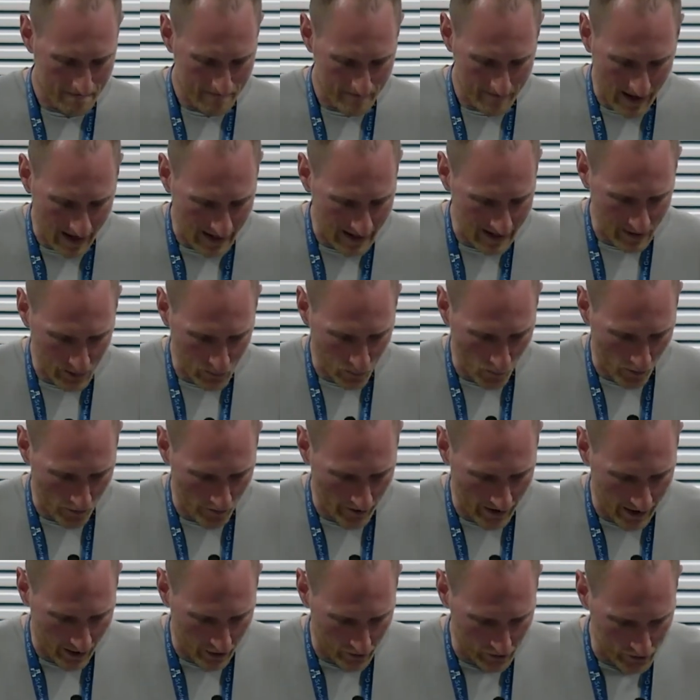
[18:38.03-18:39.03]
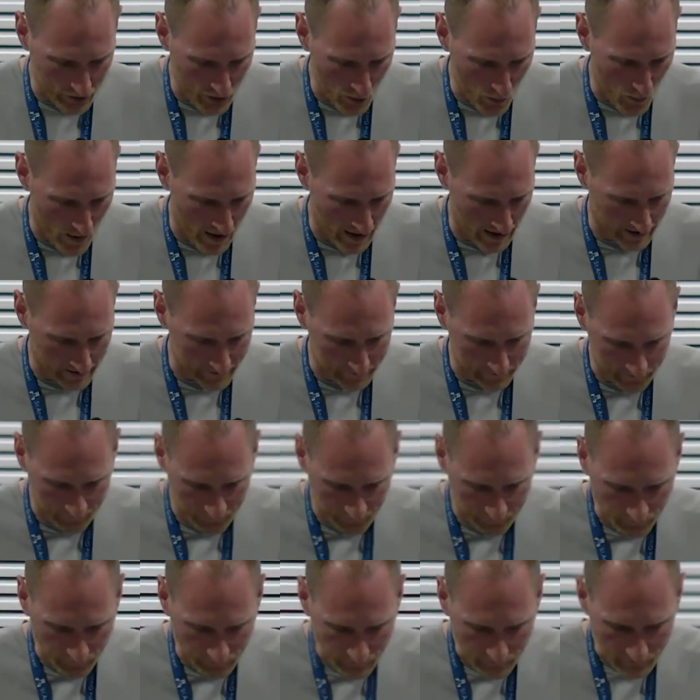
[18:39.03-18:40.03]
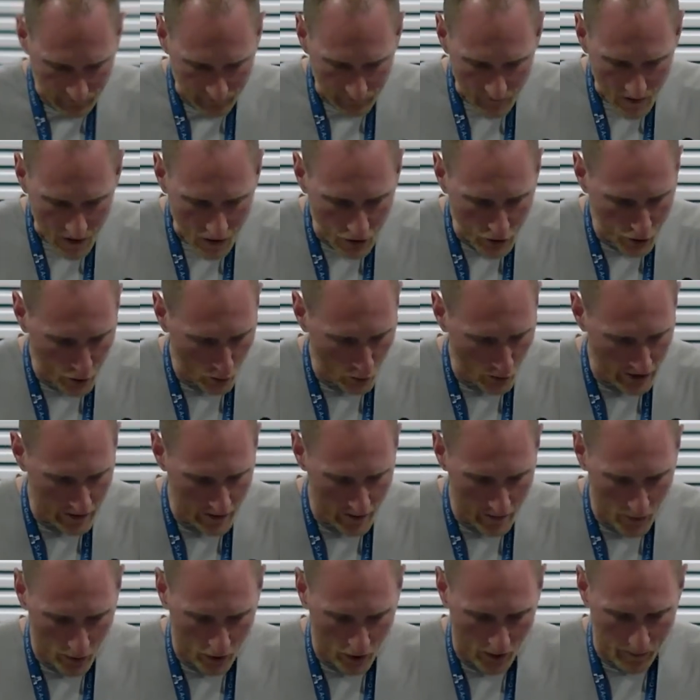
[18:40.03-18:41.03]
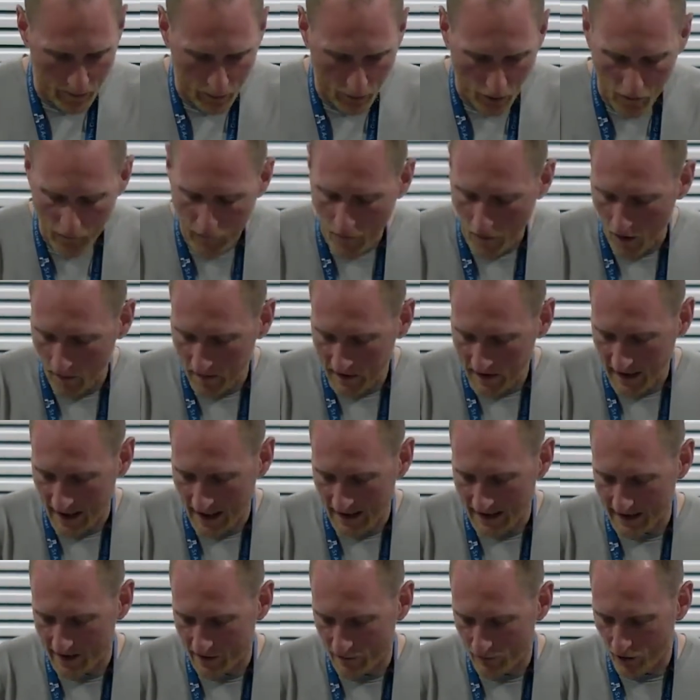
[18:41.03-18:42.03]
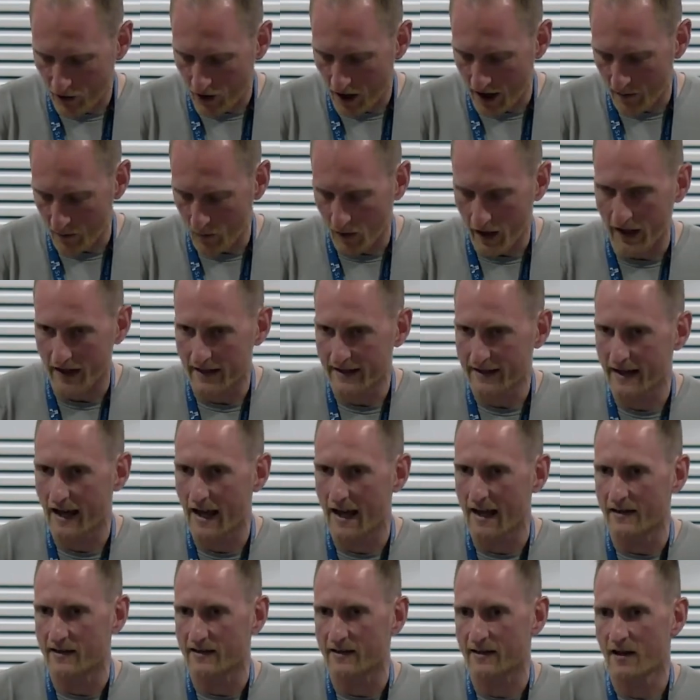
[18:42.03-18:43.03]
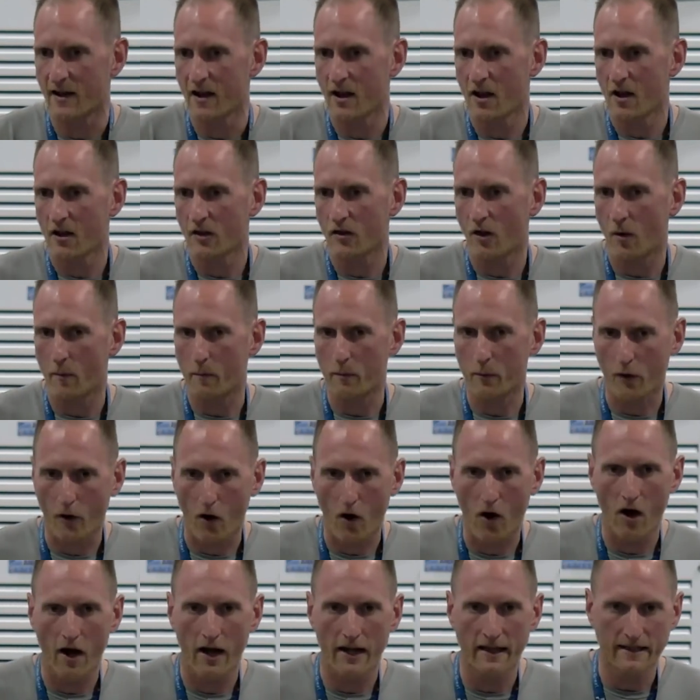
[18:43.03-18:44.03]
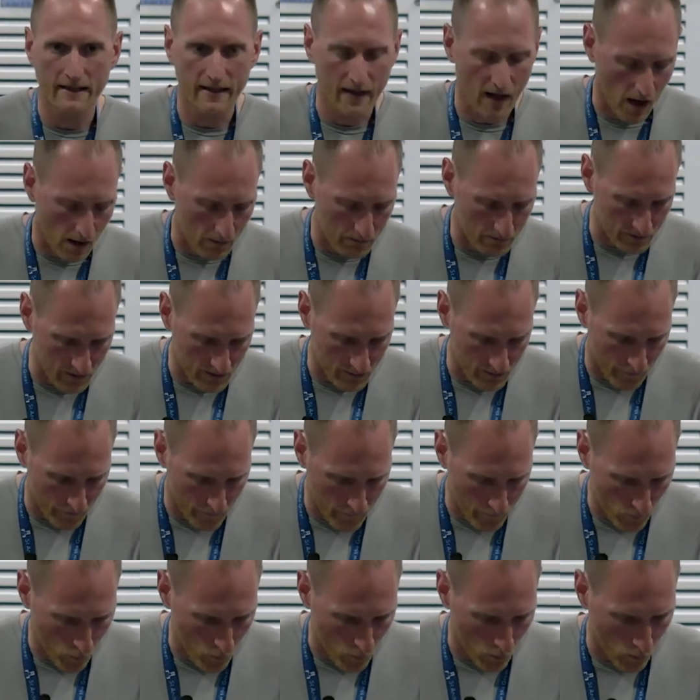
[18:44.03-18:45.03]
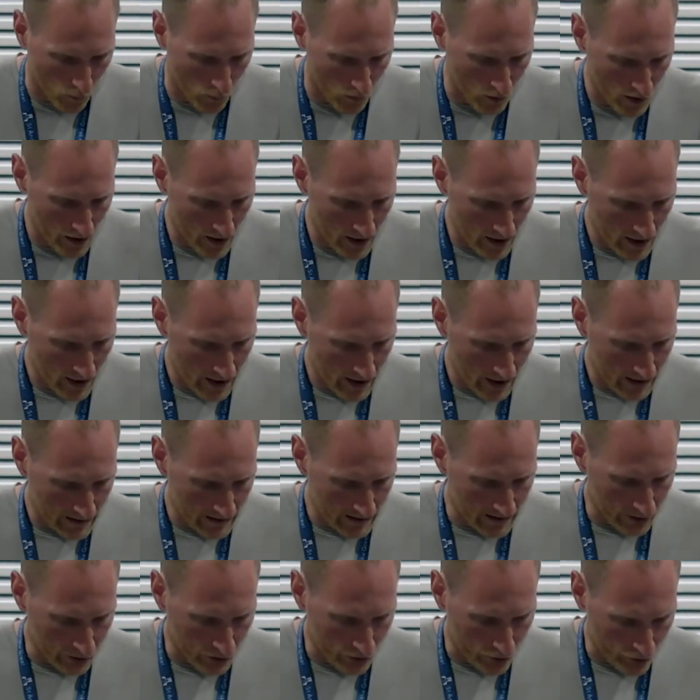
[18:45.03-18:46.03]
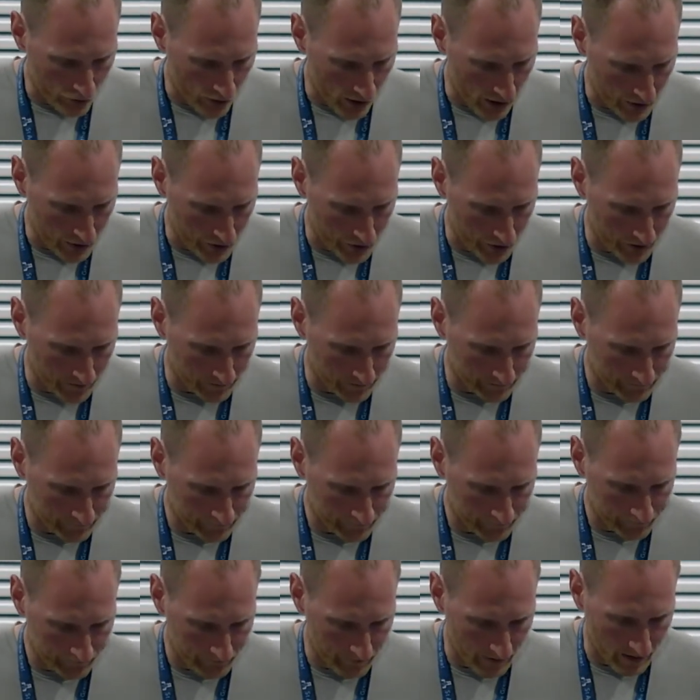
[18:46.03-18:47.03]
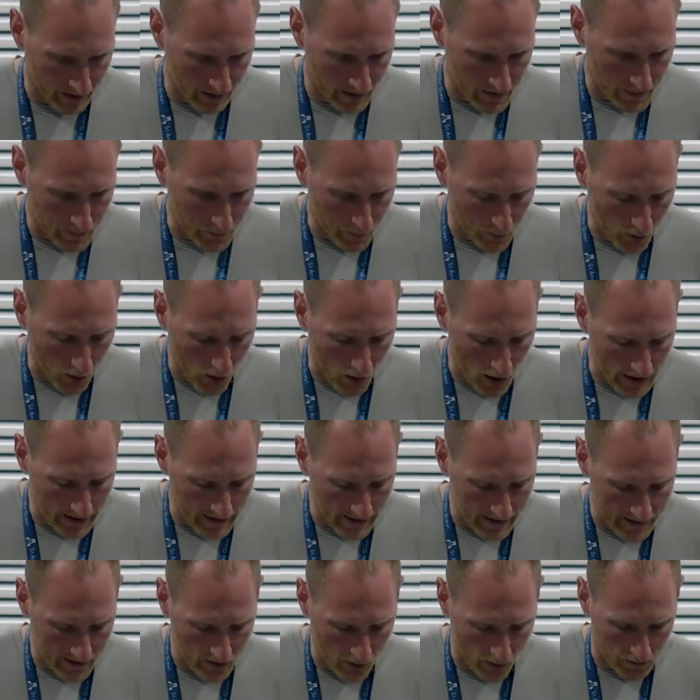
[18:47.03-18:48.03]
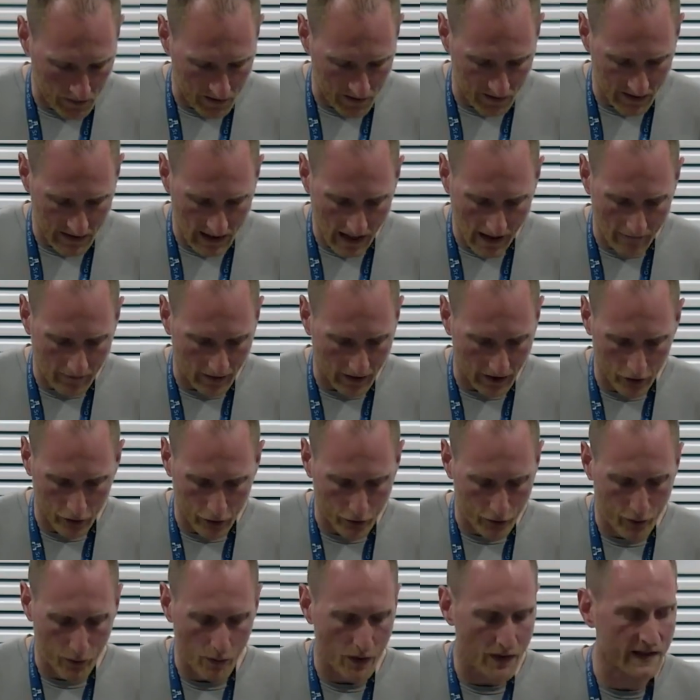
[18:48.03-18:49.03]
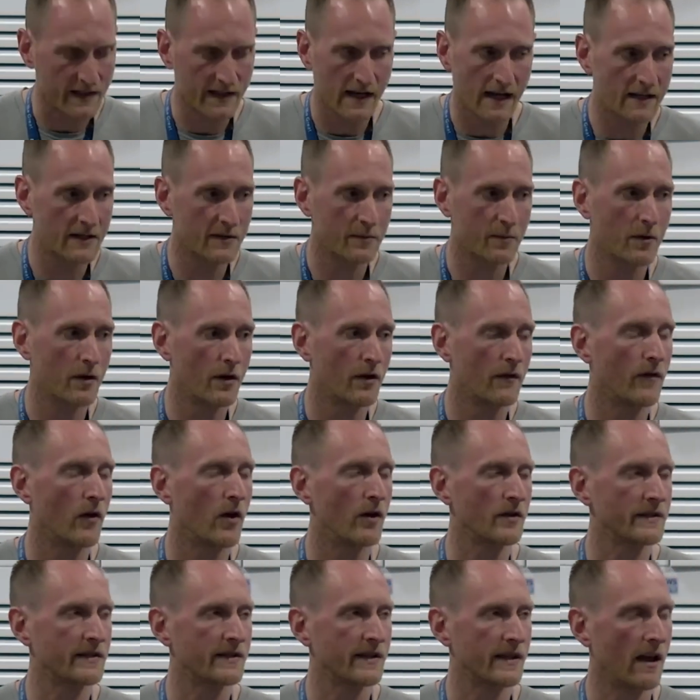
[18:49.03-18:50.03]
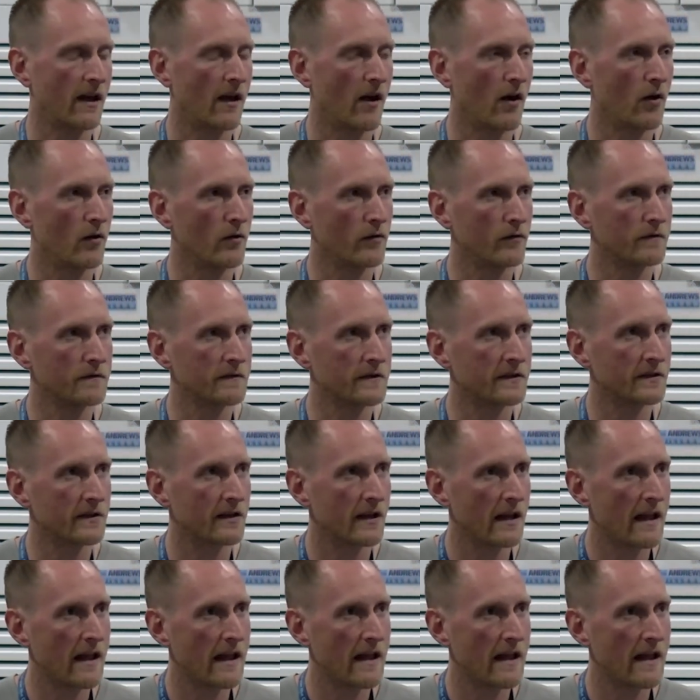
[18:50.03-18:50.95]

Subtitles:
That is what they are doing. Surely the book of Proverbs gets it right when it says that pride comes before destruction, because pride stops us having a true assessment of ourselves